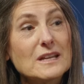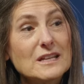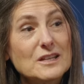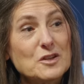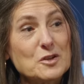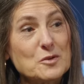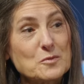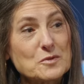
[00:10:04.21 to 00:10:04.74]

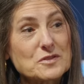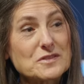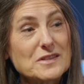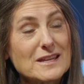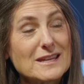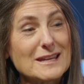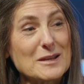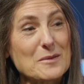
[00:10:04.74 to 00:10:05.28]
was
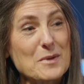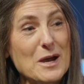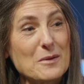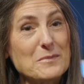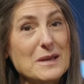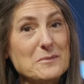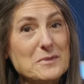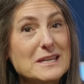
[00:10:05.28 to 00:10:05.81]
thinking about
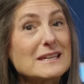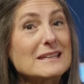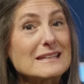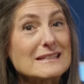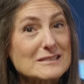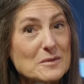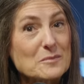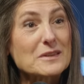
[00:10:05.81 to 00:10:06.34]
maybe getting
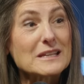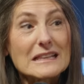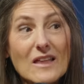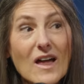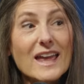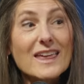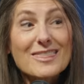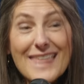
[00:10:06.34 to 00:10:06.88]
something
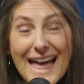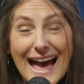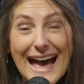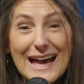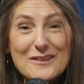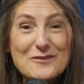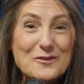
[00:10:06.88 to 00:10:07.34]
like that